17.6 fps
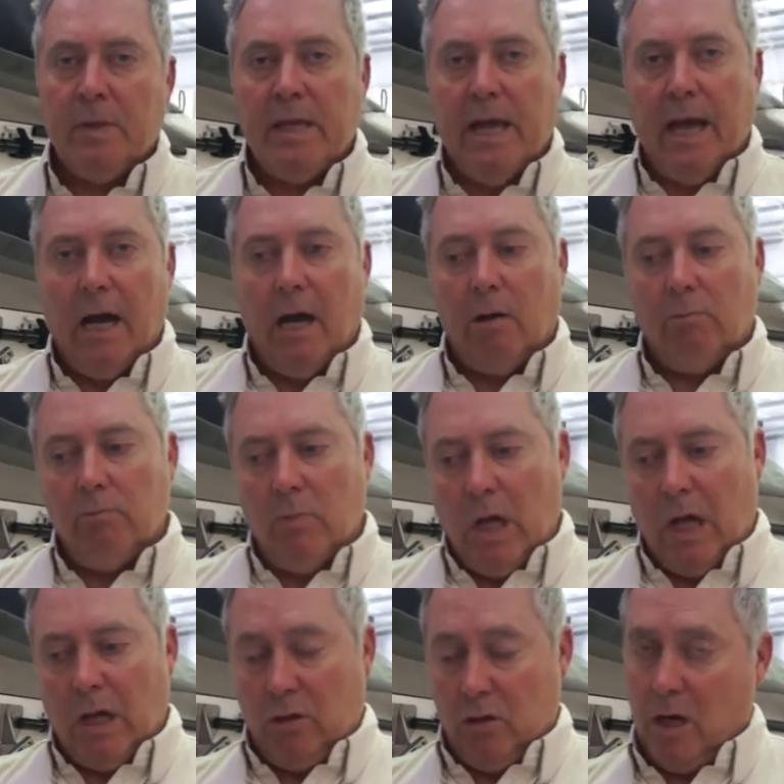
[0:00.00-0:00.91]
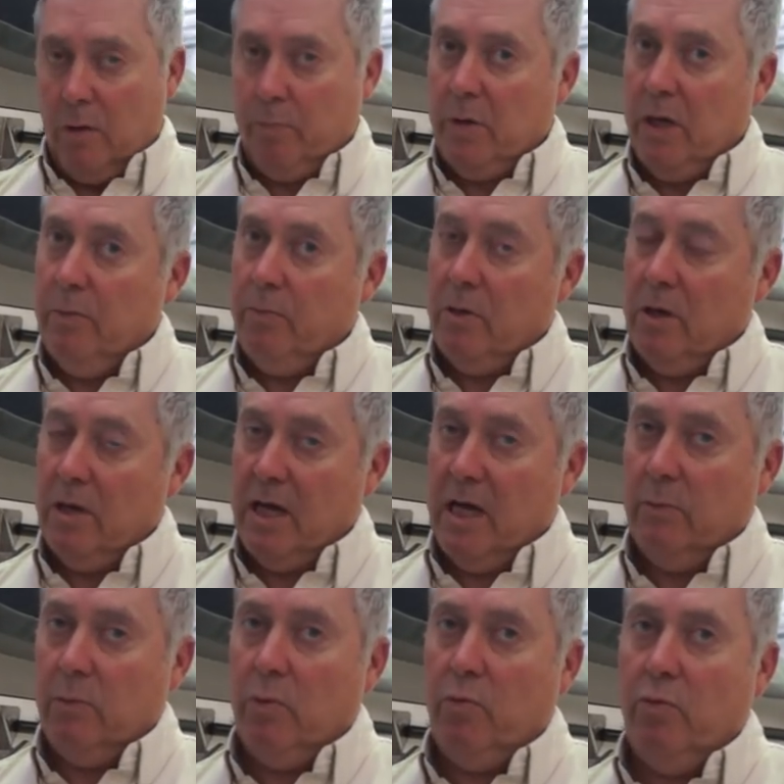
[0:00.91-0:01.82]
Now, a lot of people are
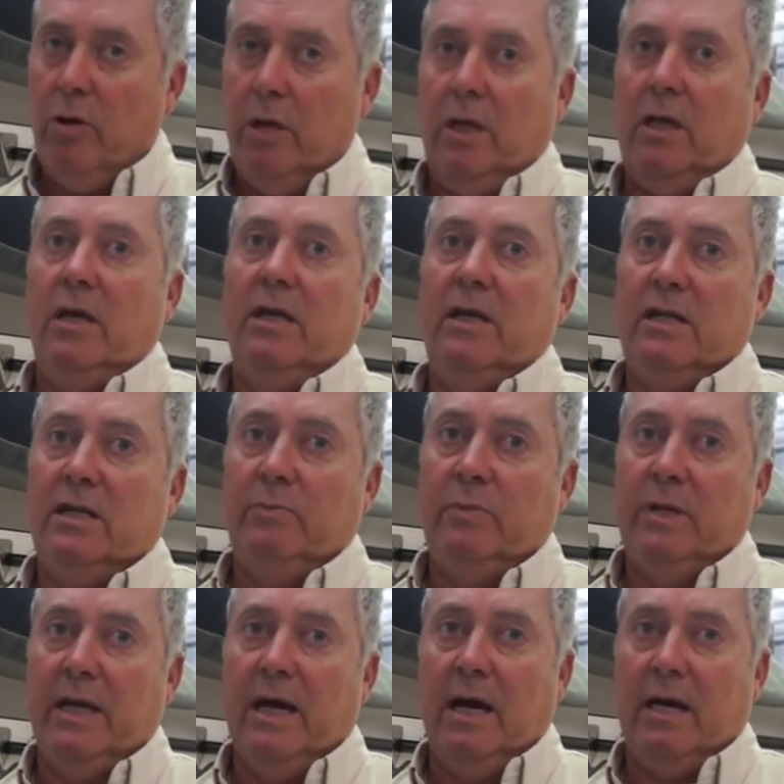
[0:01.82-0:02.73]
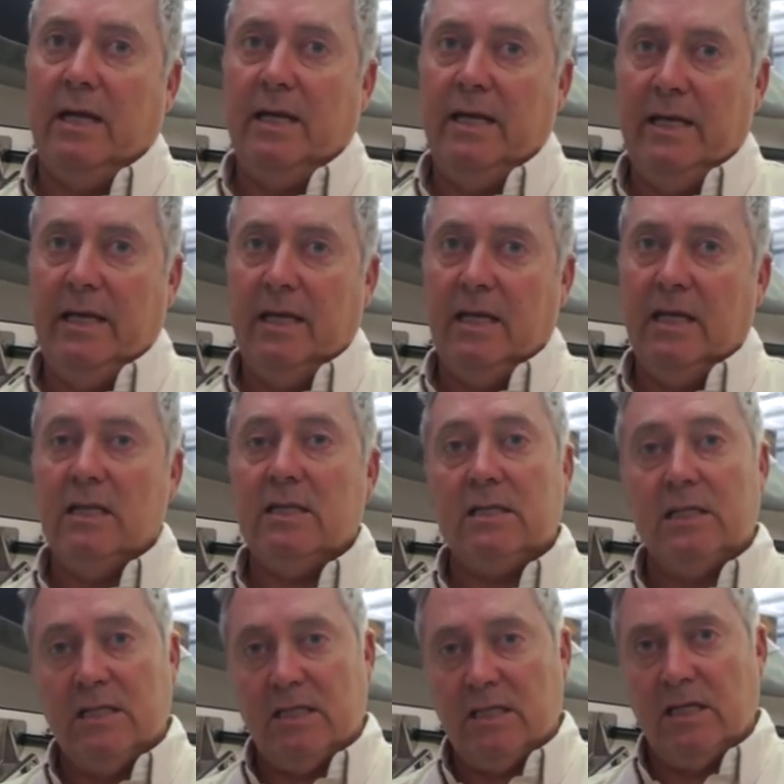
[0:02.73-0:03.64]
going to be pretty keen to be able to hear
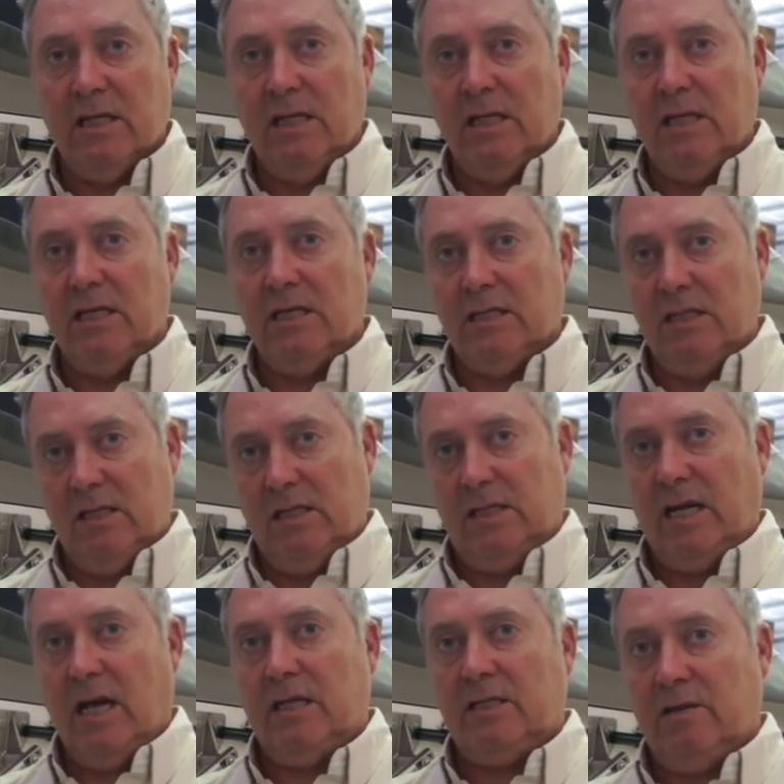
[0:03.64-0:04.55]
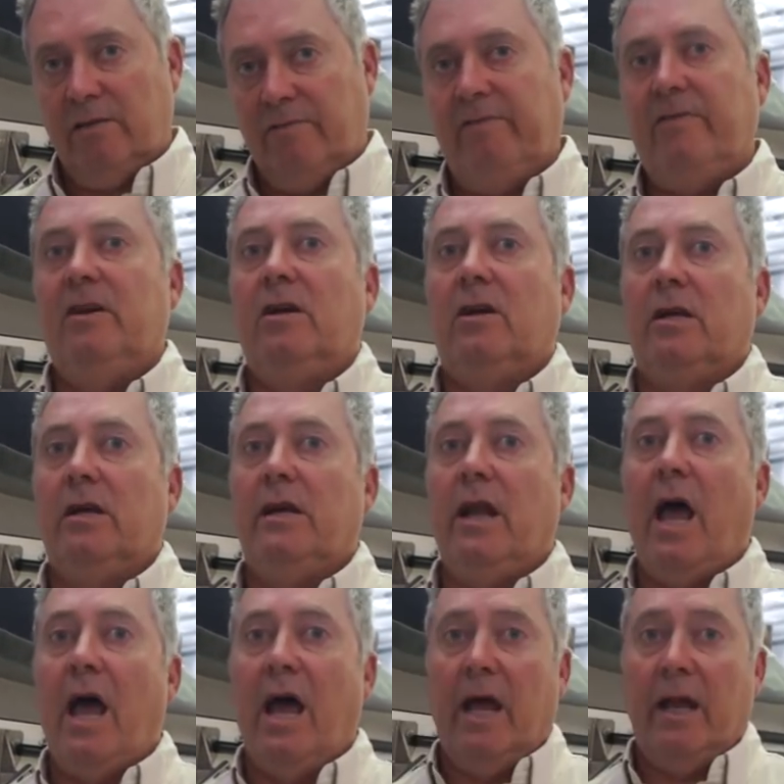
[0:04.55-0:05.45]
this and see this and touch and feel it,
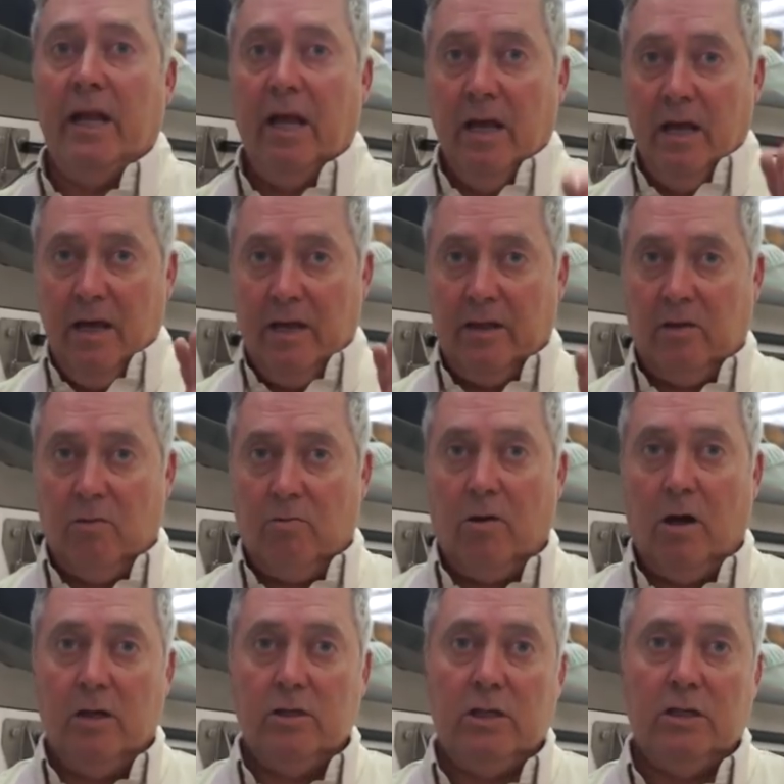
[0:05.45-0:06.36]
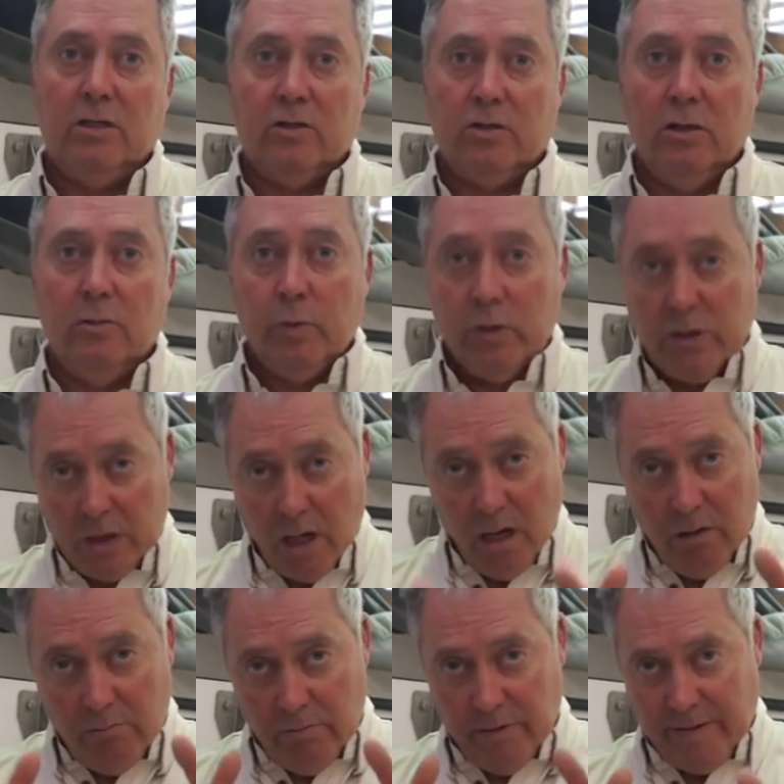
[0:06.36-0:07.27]
and at the Rose Hill Super
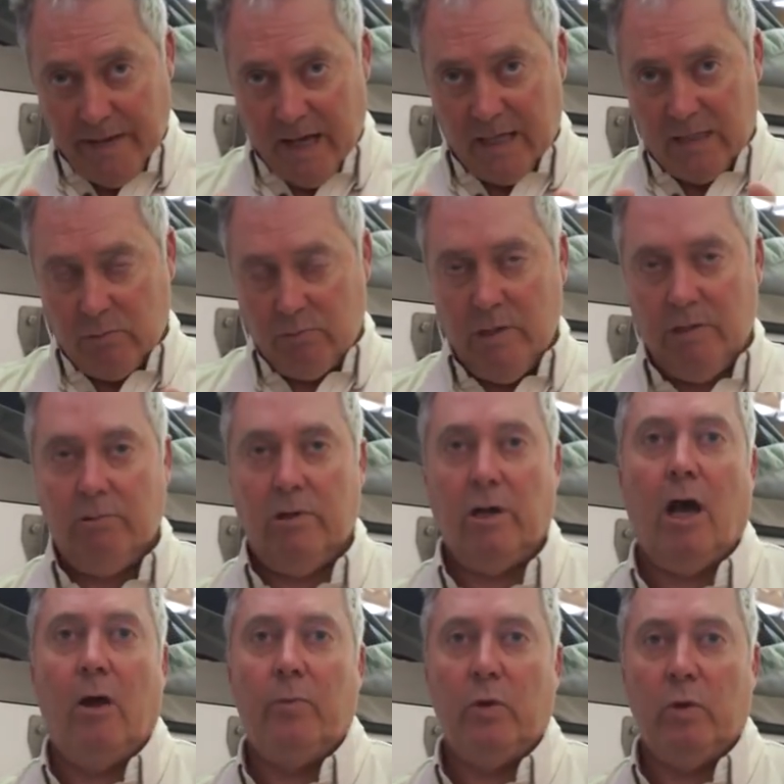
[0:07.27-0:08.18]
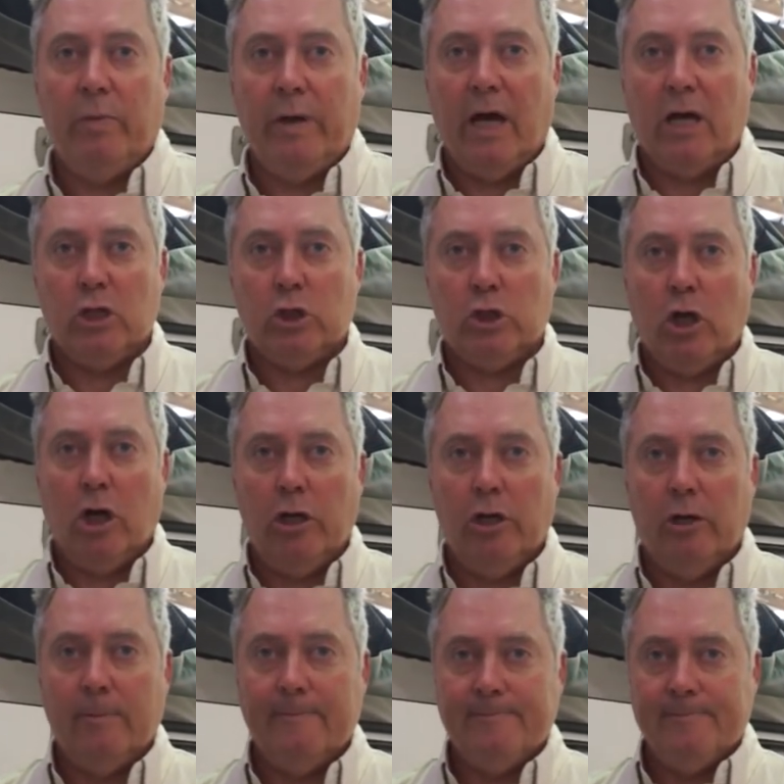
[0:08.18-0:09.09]
Show, that's where we hope to be able to show
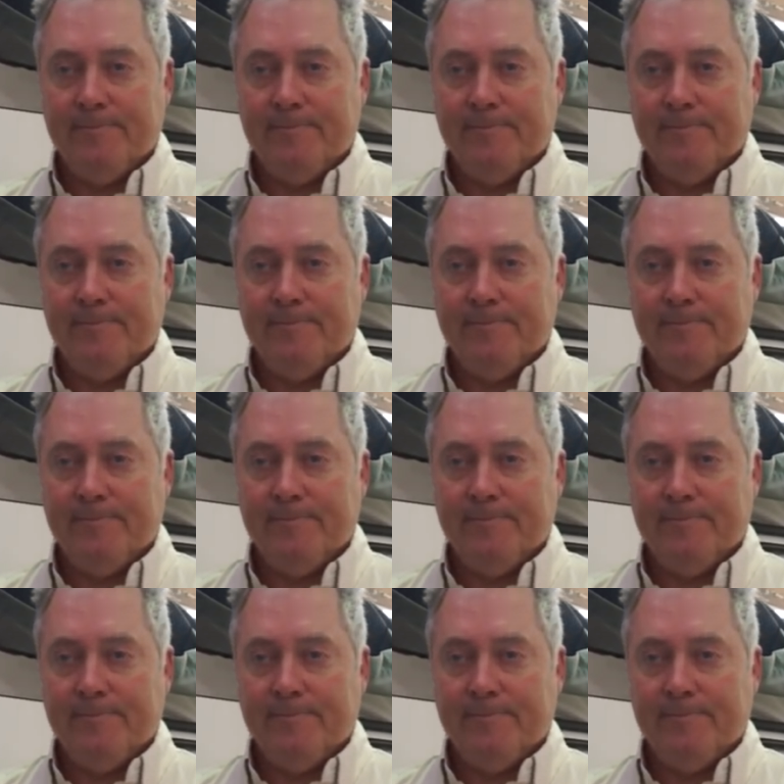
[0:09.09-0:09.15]
you.